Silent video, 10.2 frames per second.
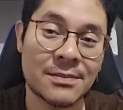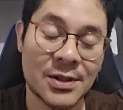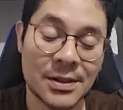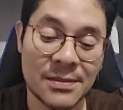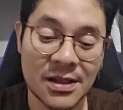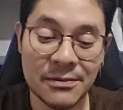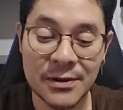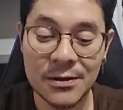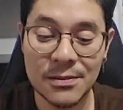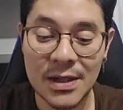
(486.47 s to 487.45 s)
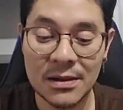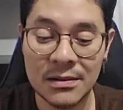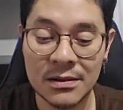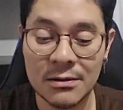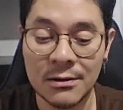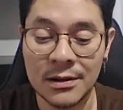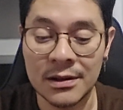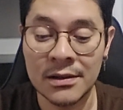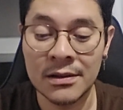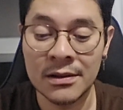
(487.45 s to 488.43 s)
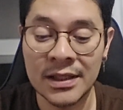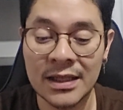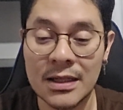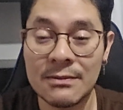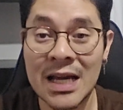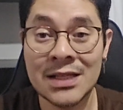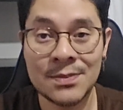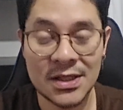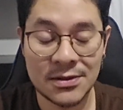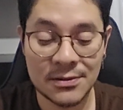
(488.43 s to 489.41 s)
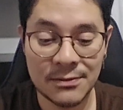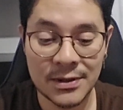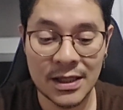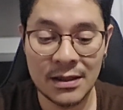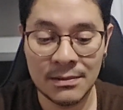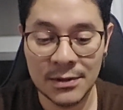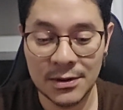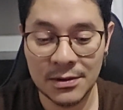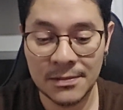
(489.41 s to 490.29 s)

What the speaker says: I'm gonna make a video about all the negative aspects of the game.